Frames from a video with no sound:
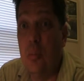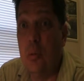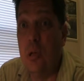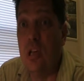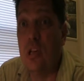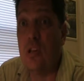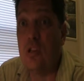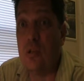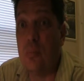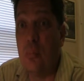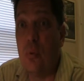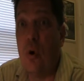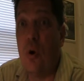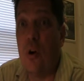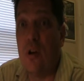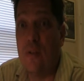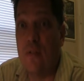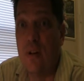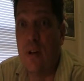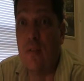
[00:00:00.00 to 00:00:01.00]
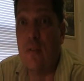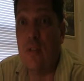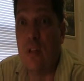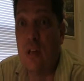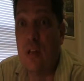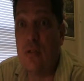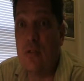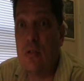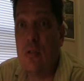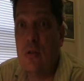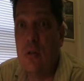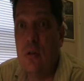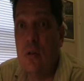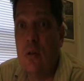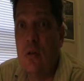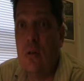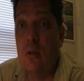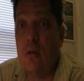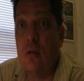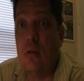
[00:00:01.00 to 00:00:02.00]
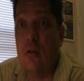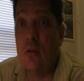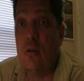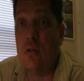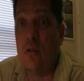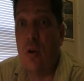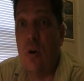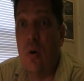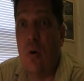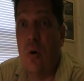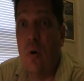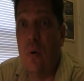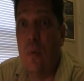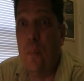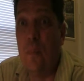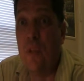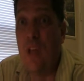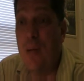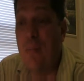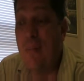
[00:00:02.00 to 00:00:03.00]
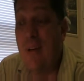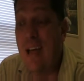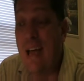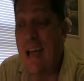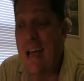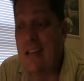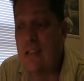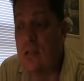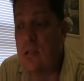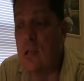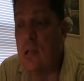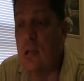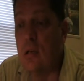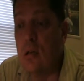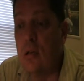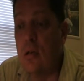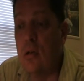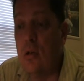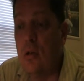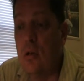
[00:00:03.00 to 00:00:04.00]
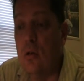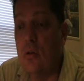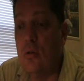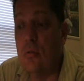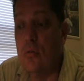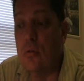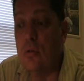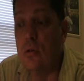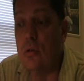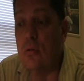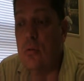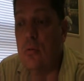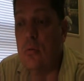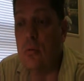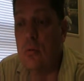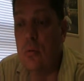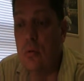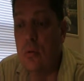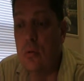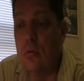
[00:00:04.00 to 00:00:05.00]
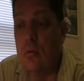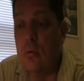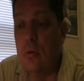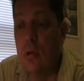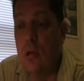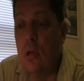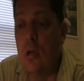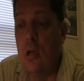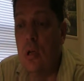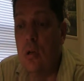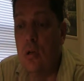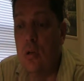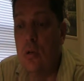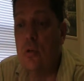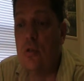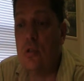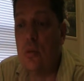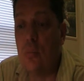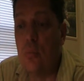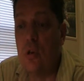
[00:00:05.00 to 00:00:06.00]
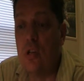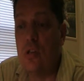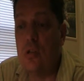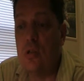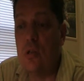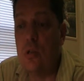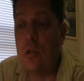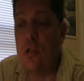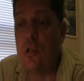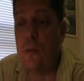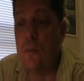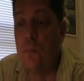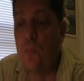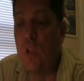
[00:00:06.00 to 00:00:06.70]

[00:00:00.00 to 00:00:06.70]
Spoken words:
being supportive of this. So I'm asking you to do some research.